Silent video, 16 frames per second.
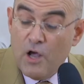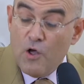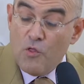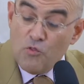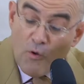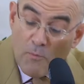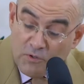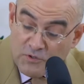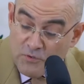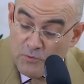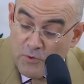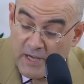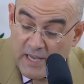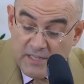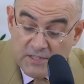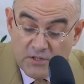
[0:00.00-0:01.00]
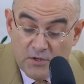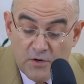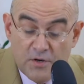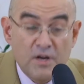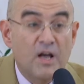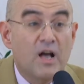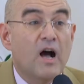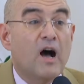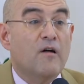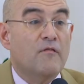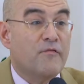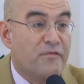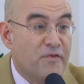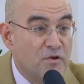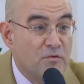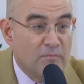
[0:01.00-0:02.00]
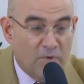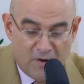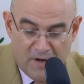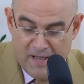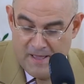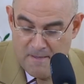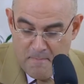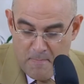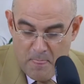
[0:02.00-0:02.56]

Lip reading: no much education, and few money.